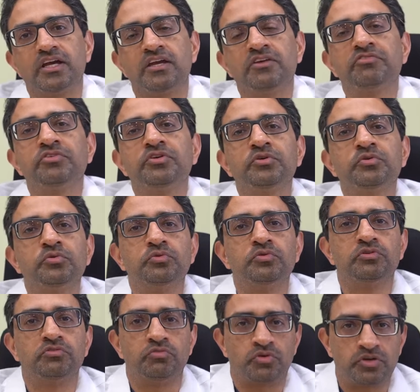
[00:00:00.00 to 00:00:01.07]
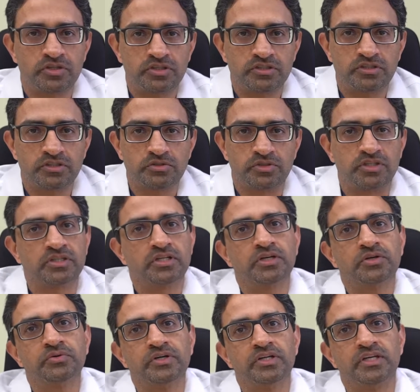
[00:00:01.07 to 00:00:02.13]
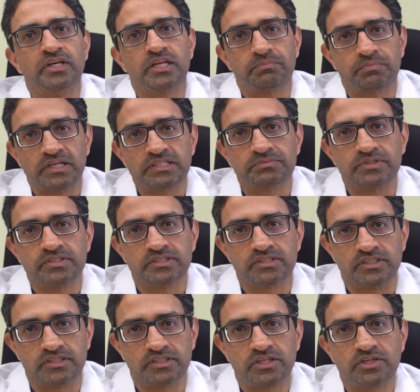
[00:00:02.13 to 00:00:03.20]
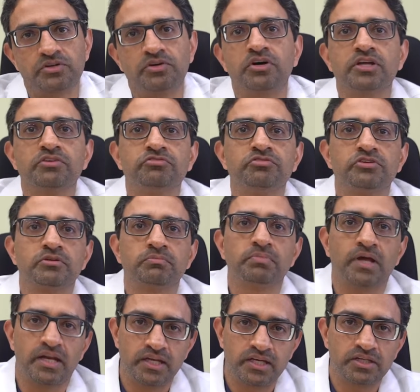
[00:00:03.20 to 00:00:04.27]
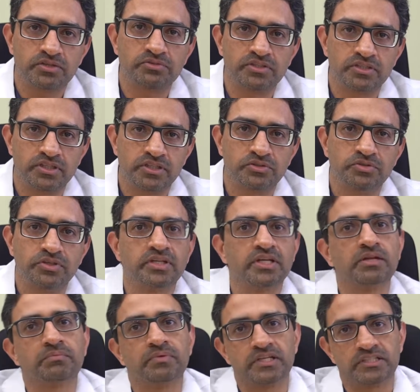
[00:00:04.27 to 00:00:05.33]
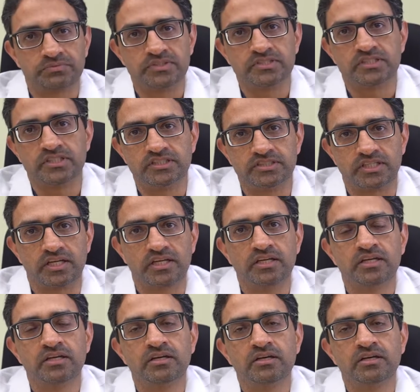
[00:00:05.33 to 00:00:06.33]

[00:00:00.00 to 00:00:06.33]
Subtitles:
If you want to undergo a knee replacement surgery or if you are planning to undergo a knee replacement surgery,